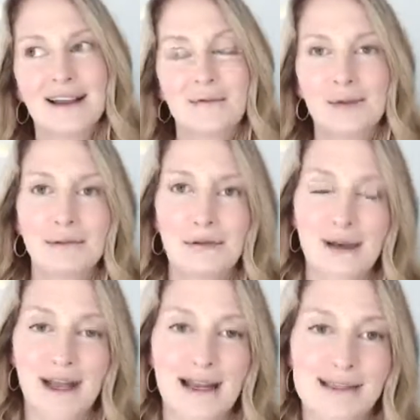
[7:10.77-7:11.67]
people have been
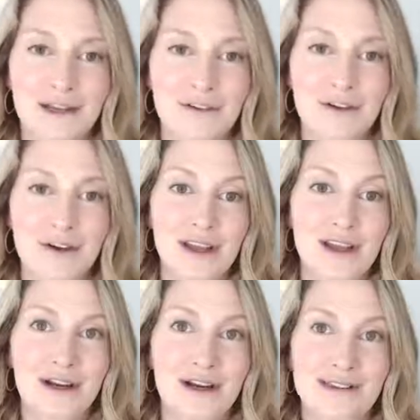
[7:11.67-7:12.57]
asking for
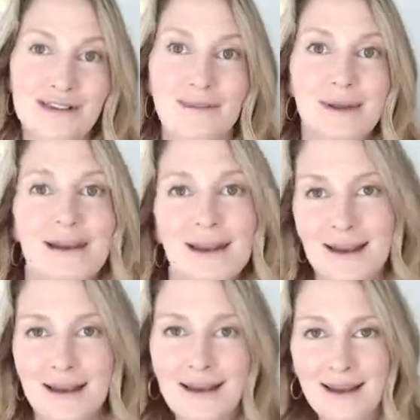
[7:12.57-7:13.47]
years. And I'm like,
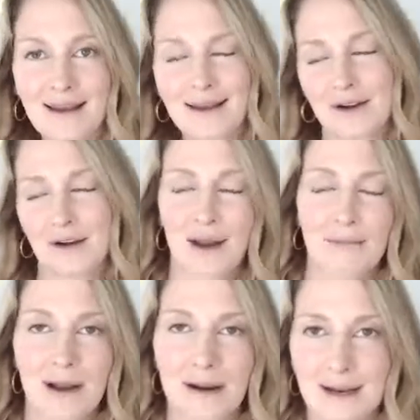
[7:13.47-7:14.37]
yeah. I got
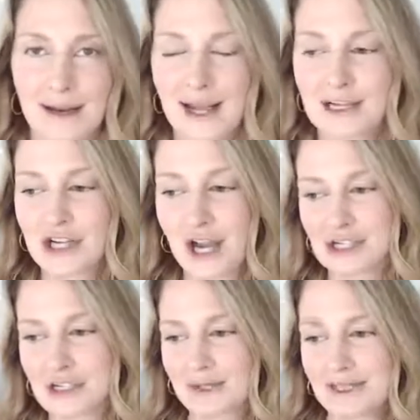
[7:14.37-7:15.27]
pregnant, had
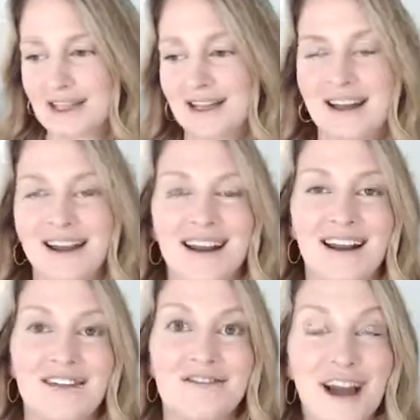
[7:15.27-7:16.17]
Joshua, and
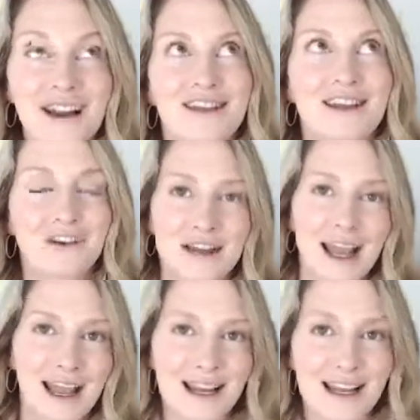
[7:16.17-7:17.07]
I finally
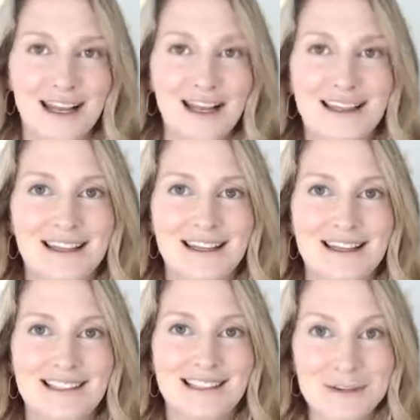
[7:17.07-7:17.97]
created
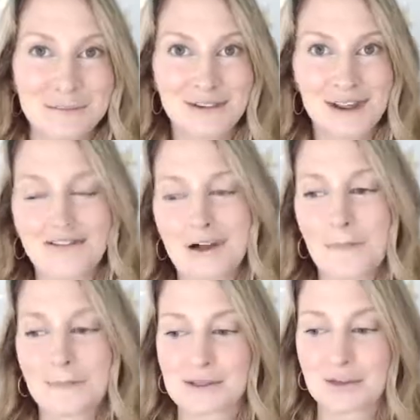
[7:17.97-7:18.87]
the Deeper Love
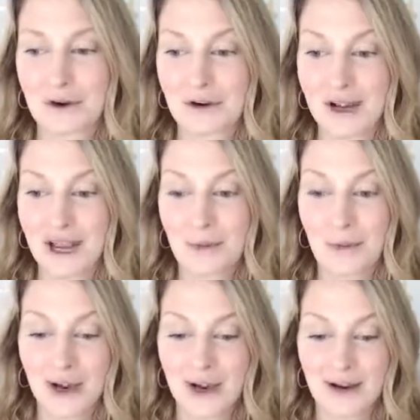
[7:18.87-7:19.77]
Couples program
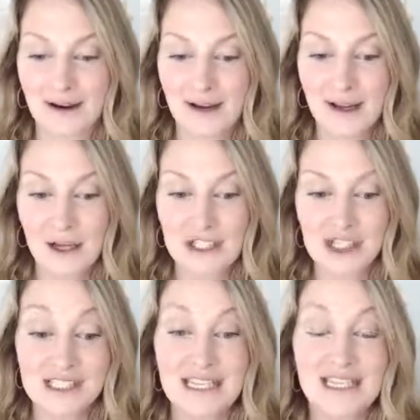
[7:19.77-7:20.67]
where
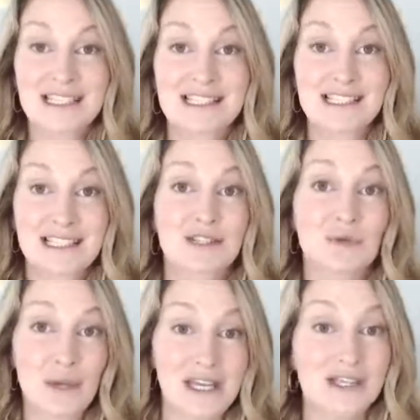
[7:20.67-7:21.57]
just in 6
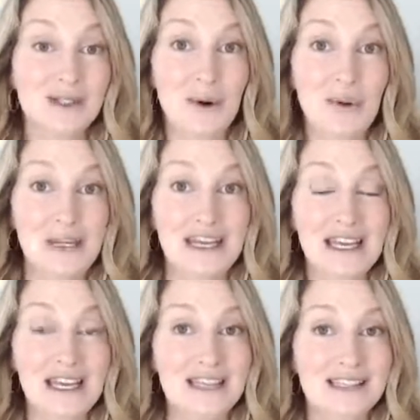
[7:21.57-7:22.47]
weeks
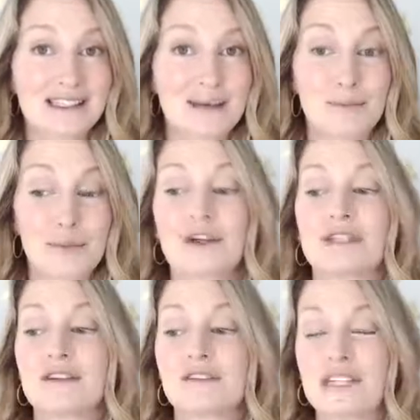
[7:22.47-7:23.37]
only, this
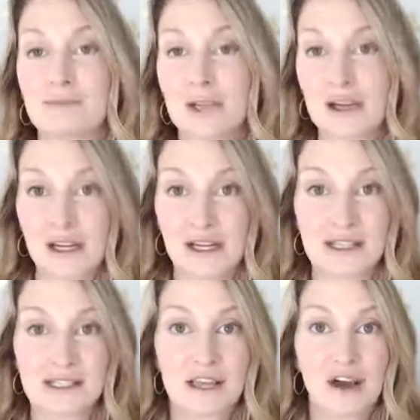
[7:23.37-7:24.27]
immersive
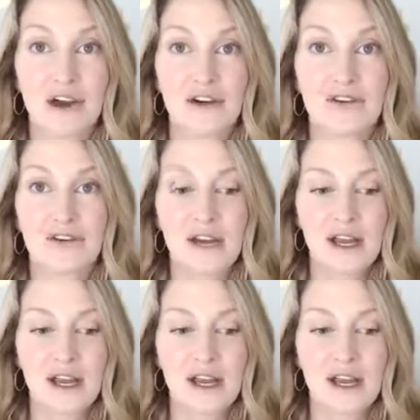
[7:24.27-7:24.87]
experience of,